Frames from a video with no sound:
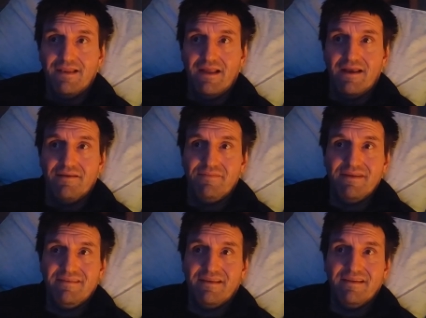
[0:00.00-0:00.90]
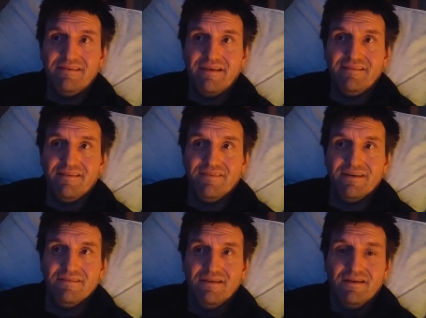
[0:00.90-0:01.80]
And it basically takes them
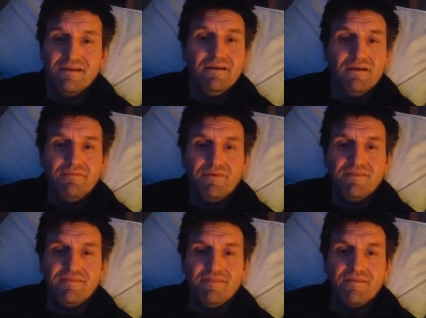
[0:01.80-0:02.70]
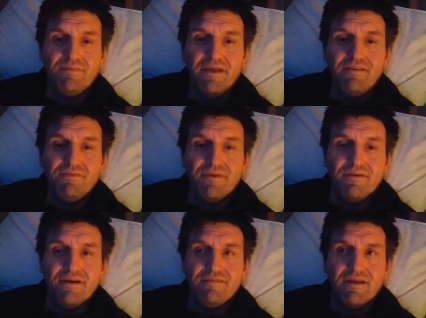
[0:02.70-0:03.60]
and puts them someplace where
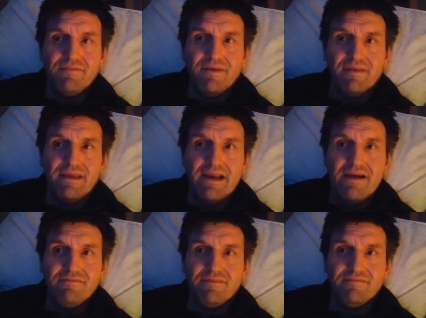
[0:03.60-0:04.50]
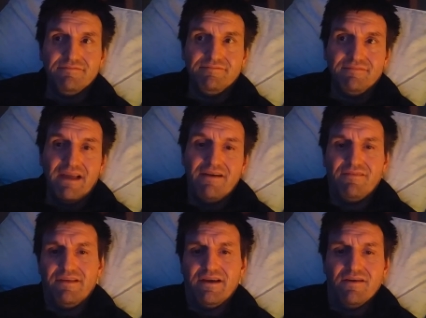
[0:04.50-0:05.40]
they're never going to be able to get out from. I
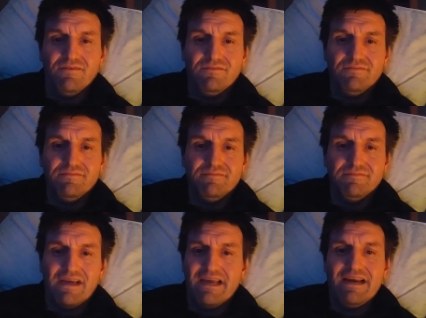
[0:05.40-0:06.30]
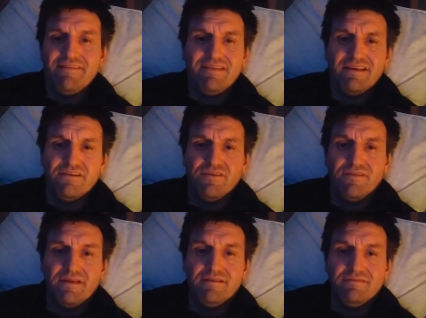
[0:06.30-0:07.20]
don't really know. I didn't have anything to do
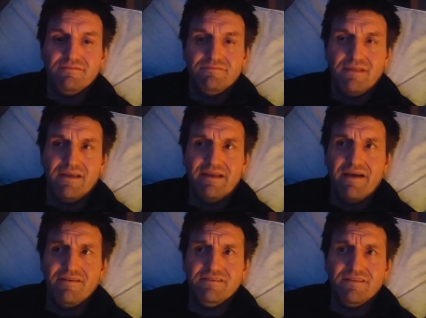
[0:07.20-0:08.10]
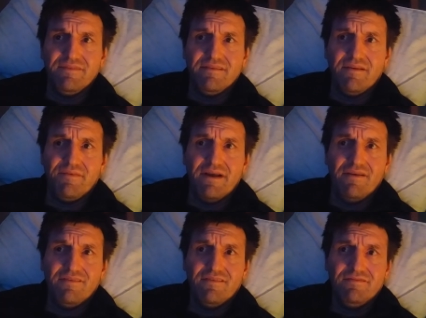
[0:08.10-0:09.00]
with it. They encountered some someone
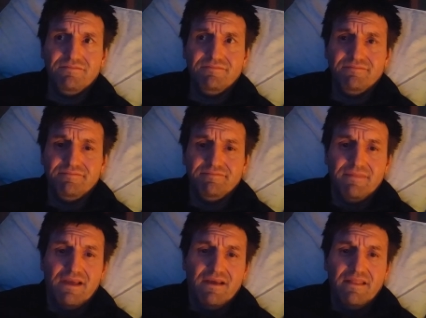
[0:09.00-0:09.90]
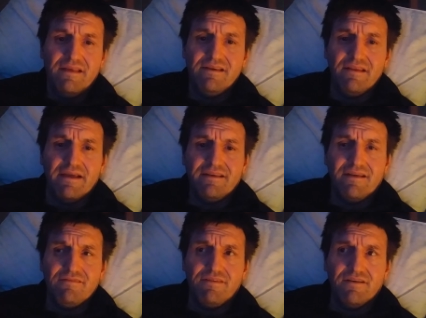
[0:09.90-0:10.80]
else that didn't like to
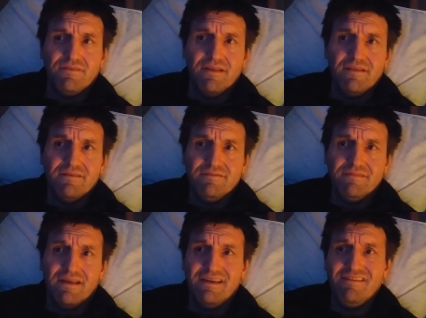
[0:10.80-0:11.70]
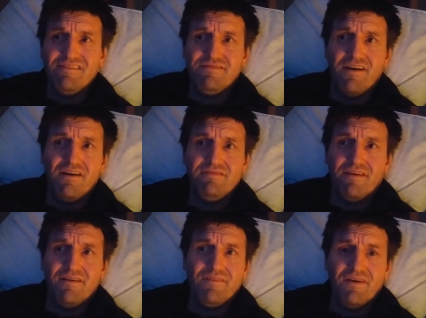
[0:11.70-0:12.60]
get fucked with, and he was far,
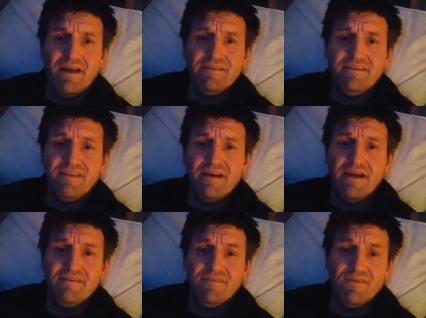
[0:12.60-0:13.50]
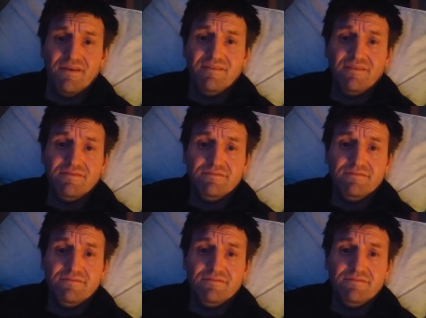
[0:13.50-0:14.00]
far more nasty than I ever was.